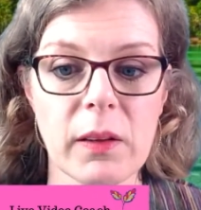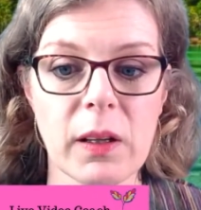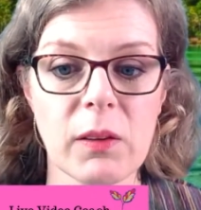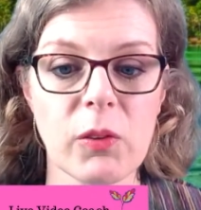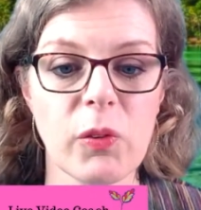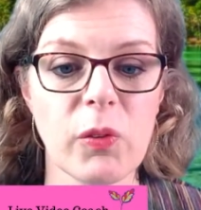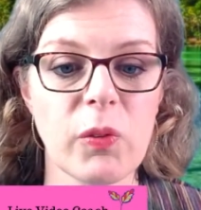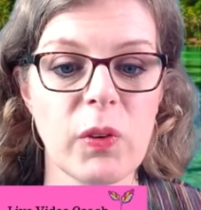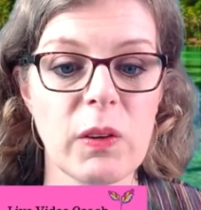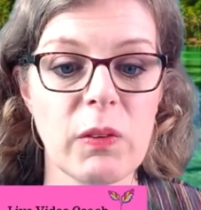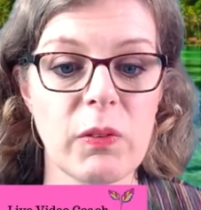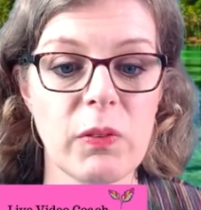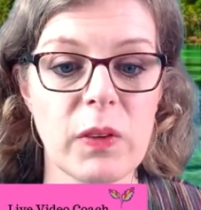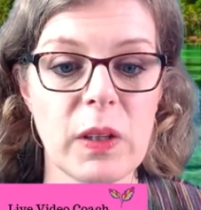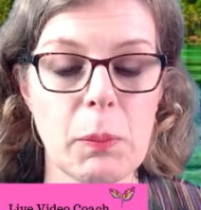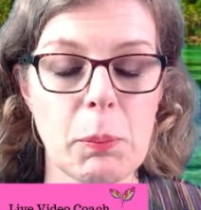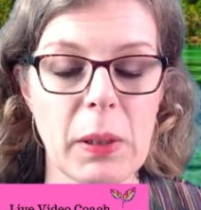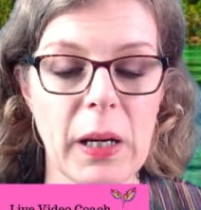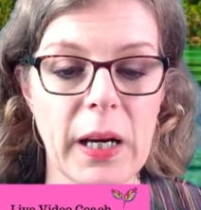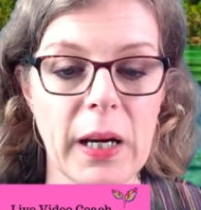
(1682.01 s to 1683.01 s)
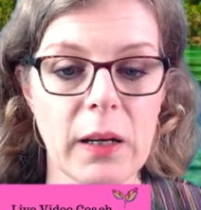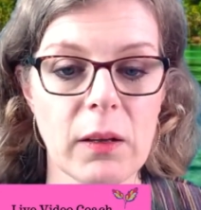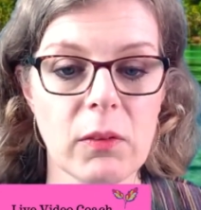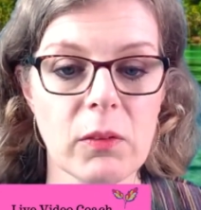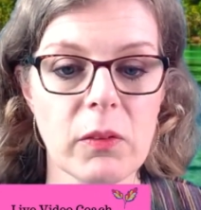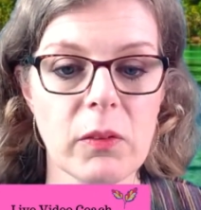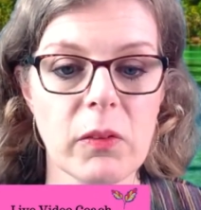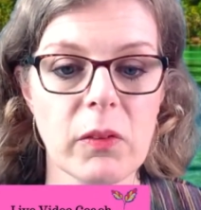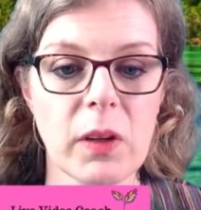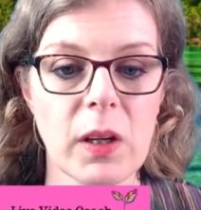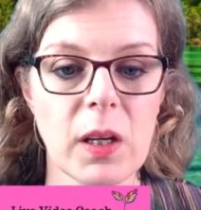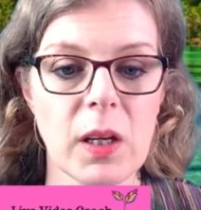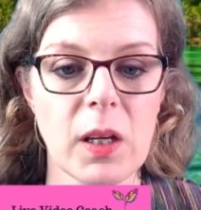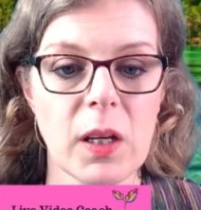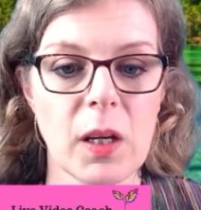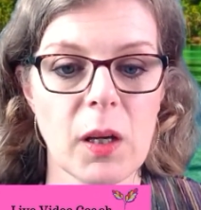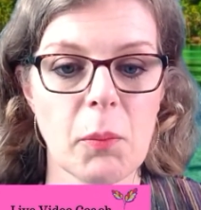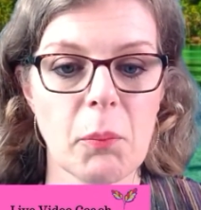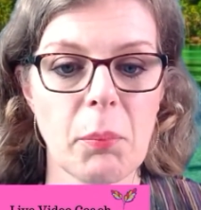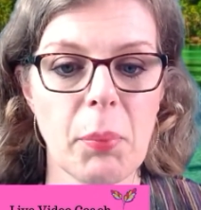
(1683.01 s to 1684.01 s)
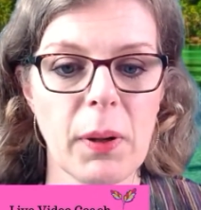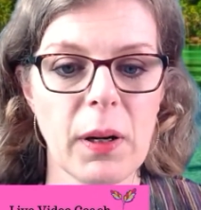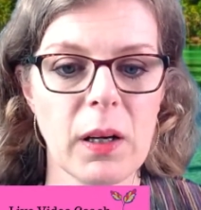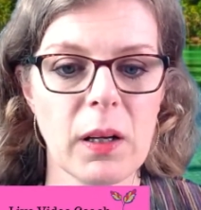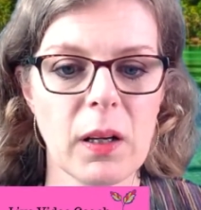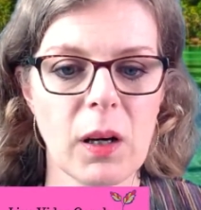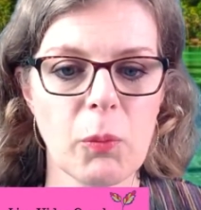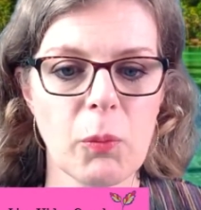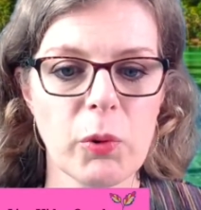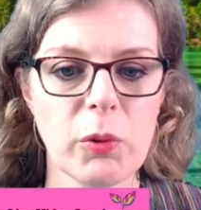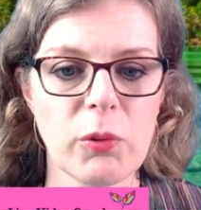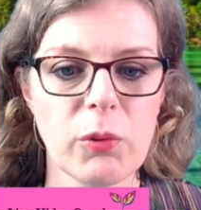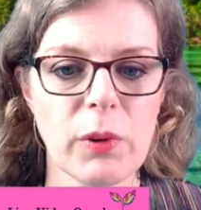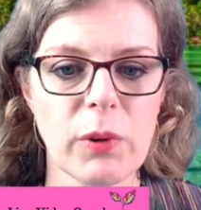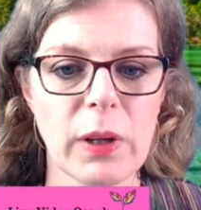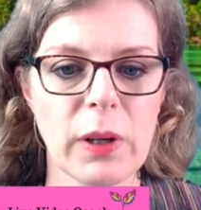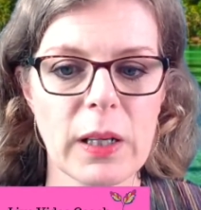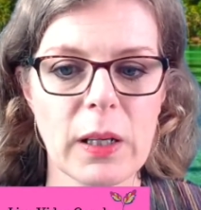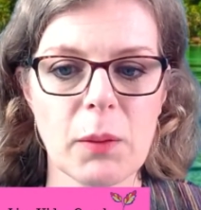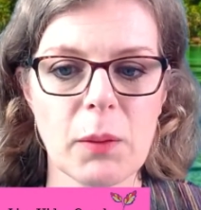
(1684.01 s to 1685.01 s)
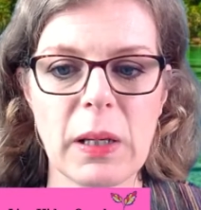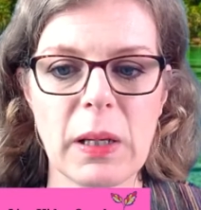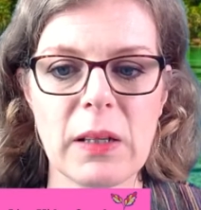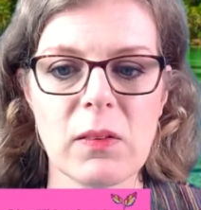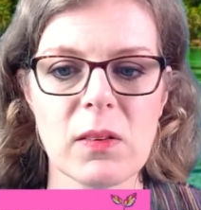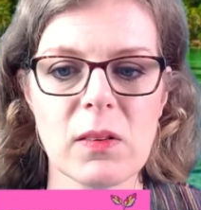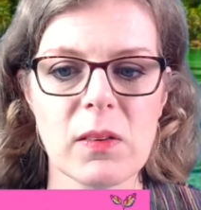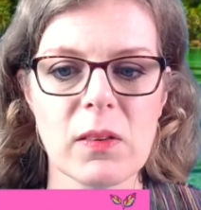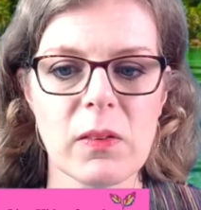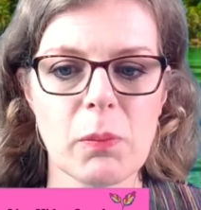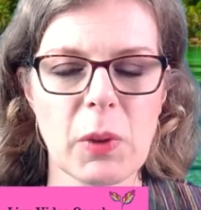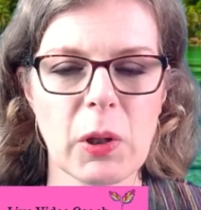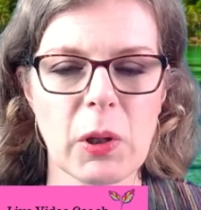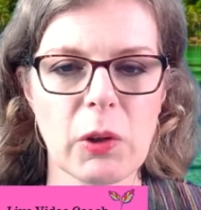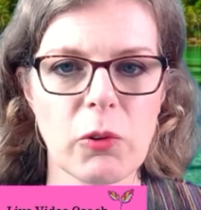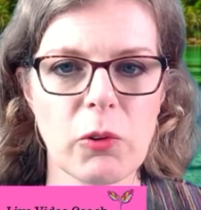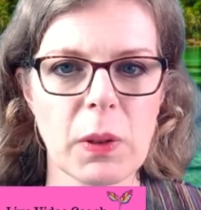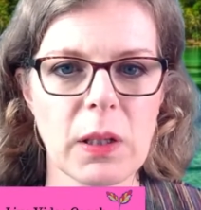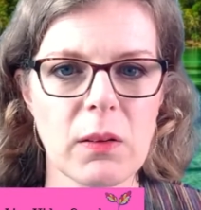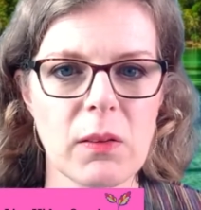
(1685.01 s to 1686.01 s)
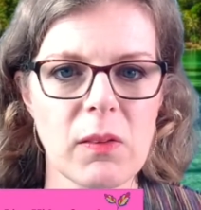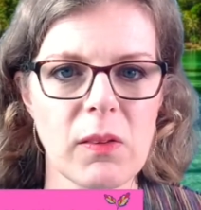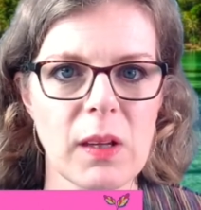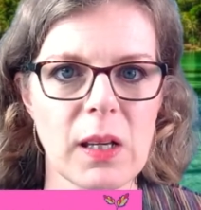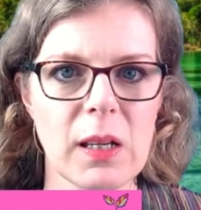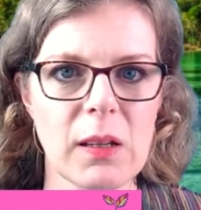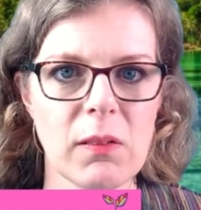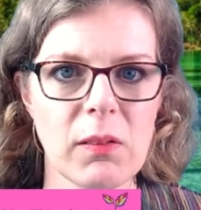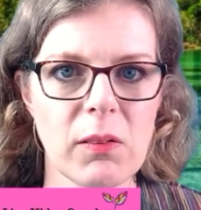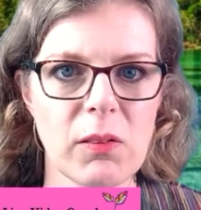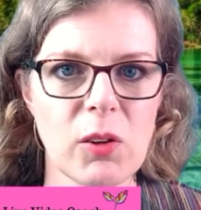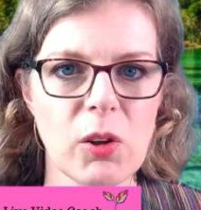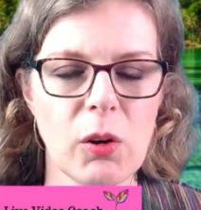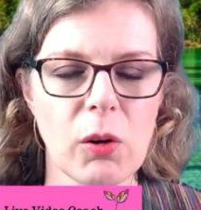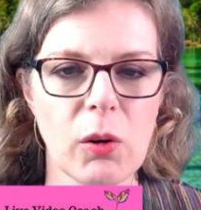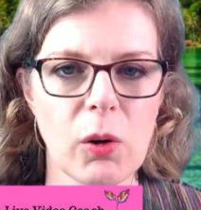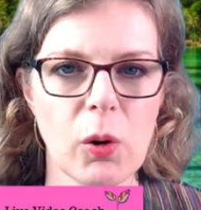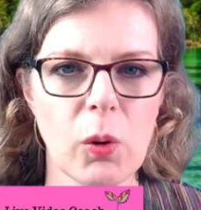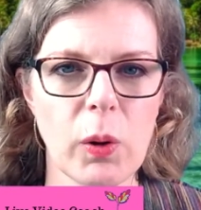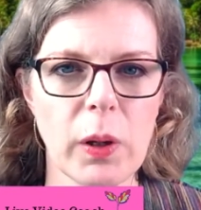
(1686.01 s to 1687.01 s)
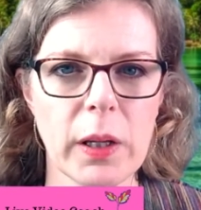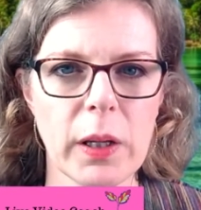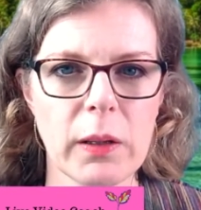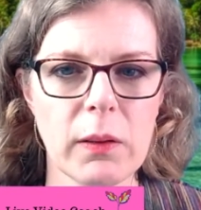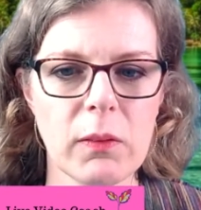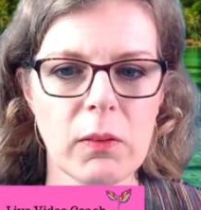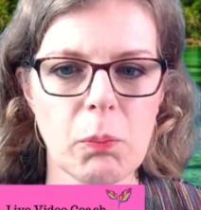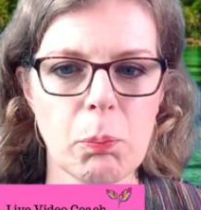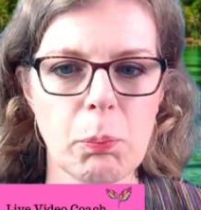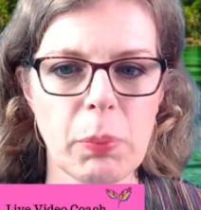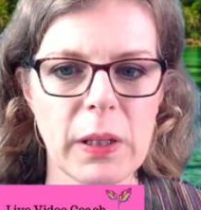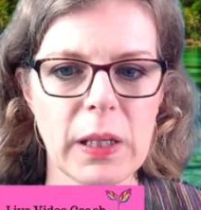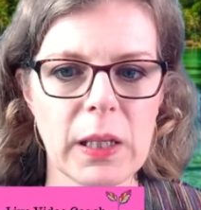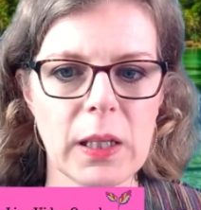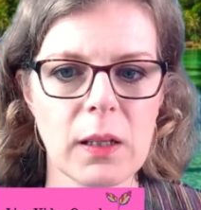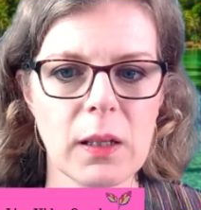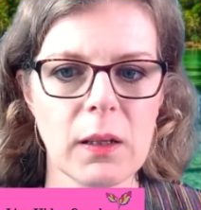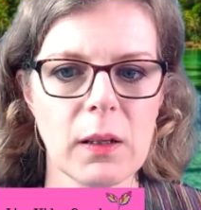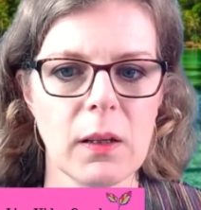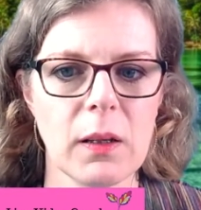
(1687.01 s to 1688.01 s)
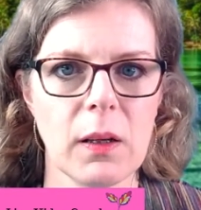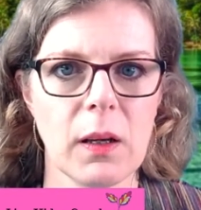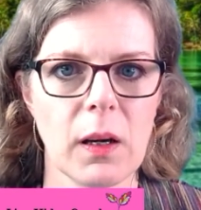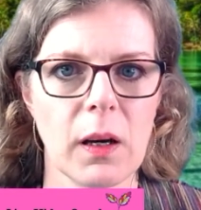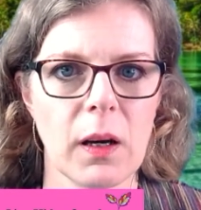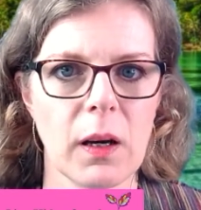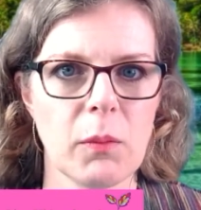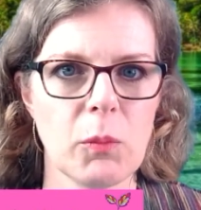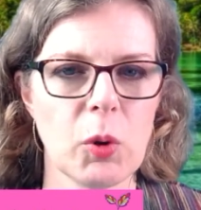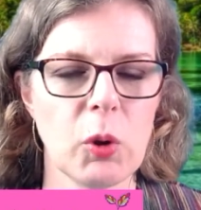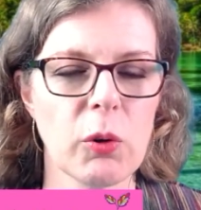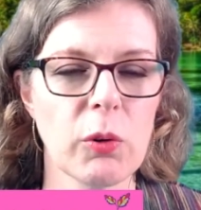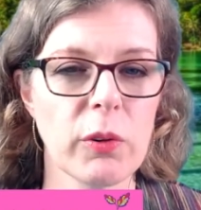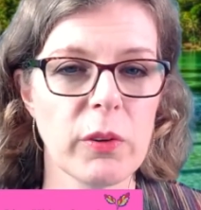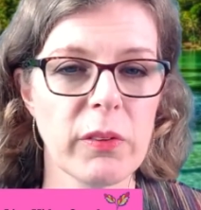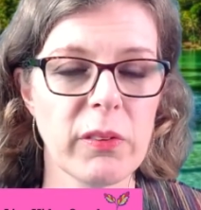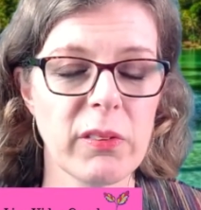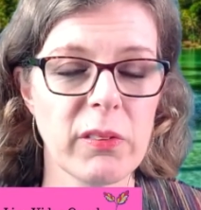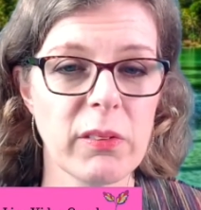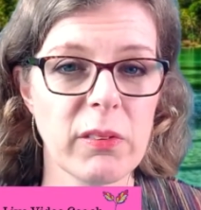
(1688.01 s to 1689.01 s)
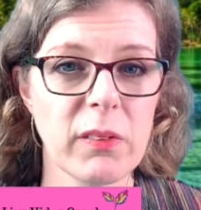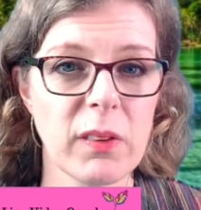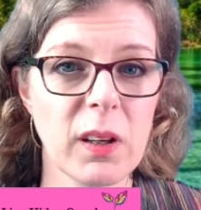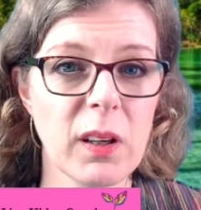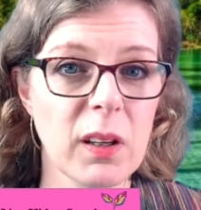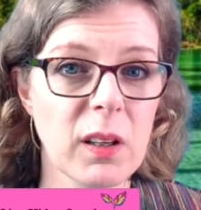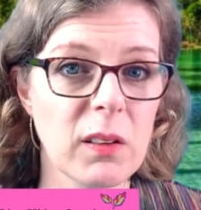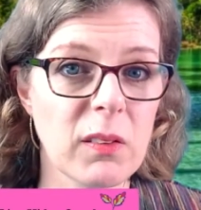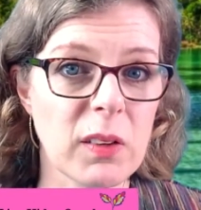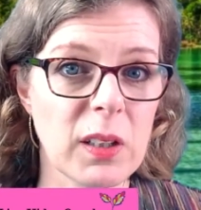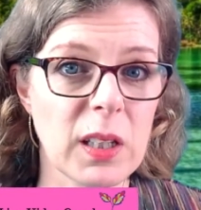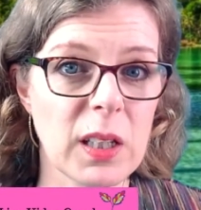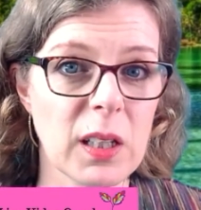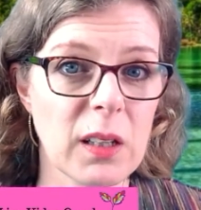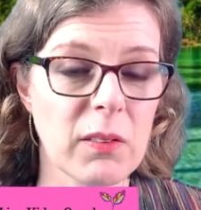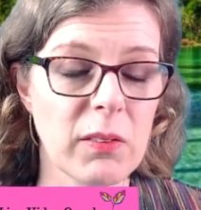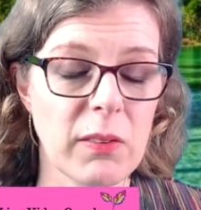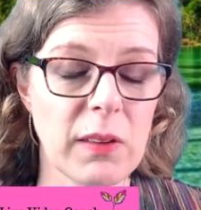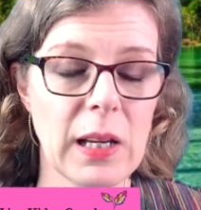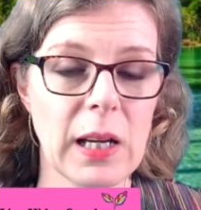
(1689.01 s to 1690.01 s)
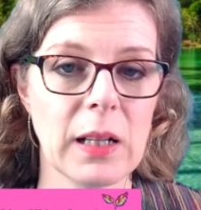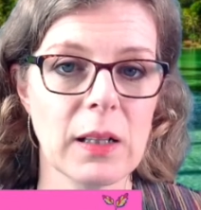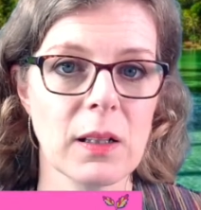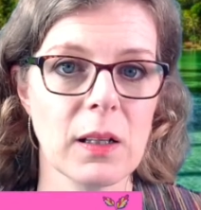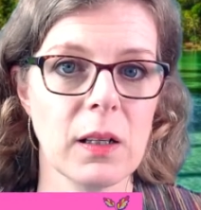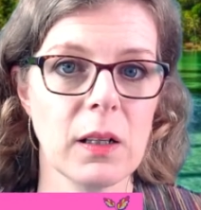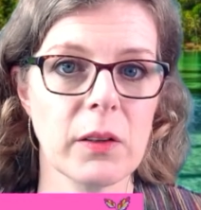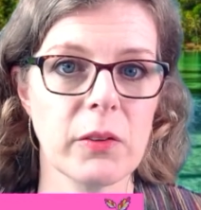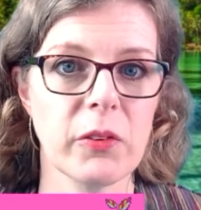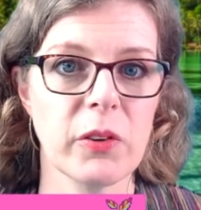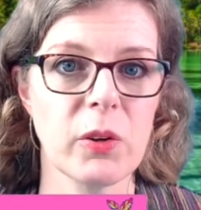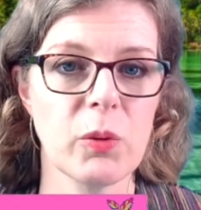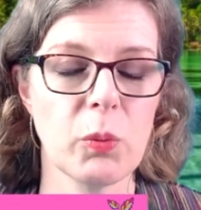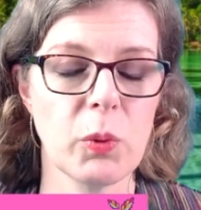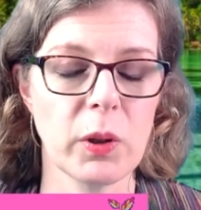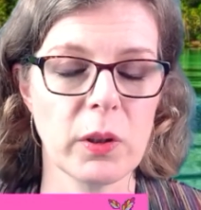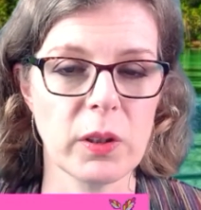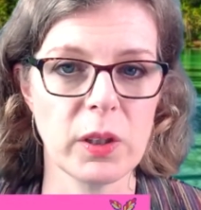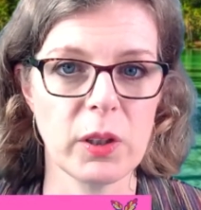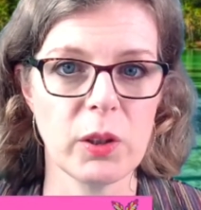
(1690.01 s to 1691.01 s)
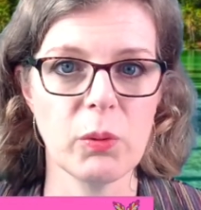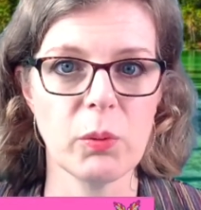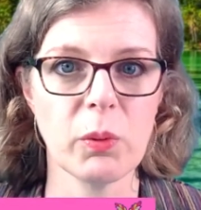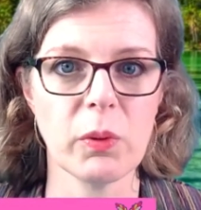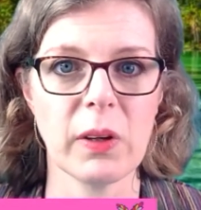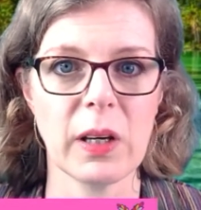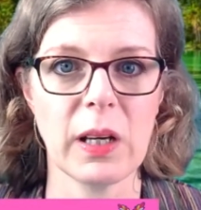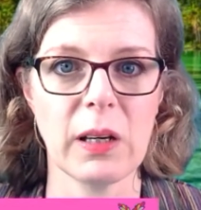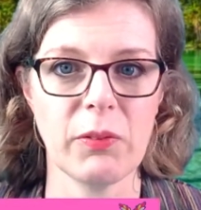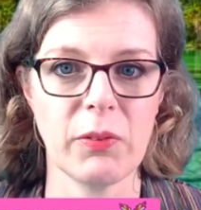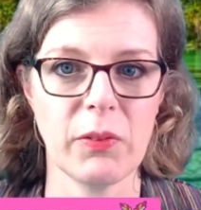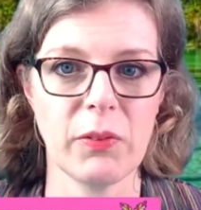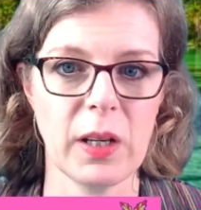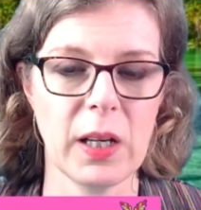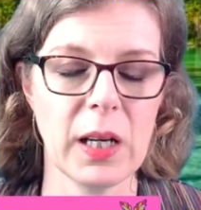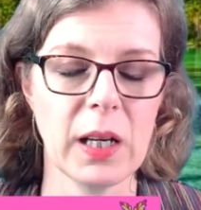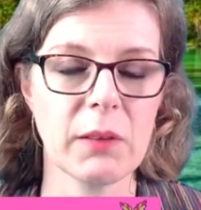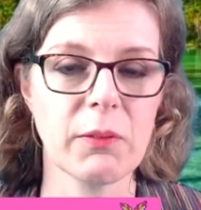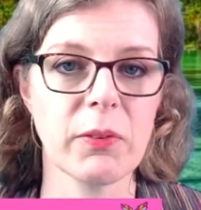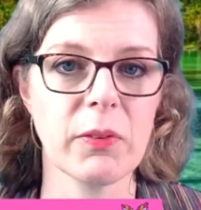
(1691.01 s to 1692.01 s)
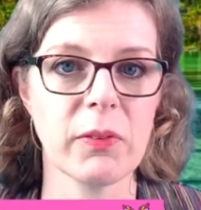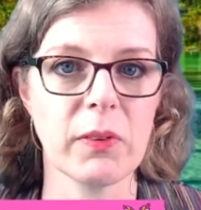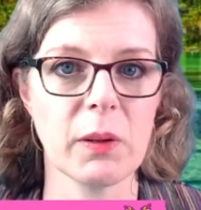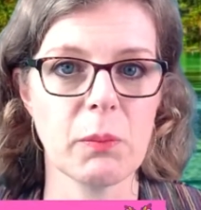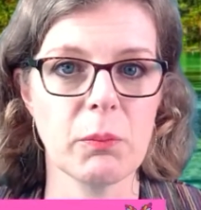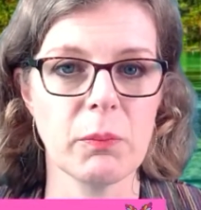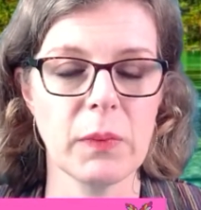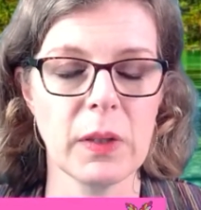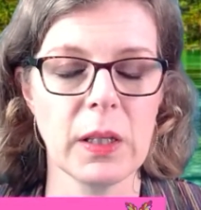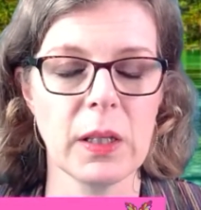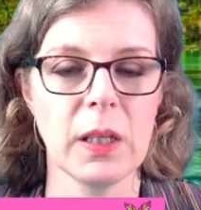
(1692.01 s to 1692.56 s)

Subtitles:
That's £50, but I wouldn't recommend it as much because it's not quite as big or as sturdy as the Elgato one. You would have to have some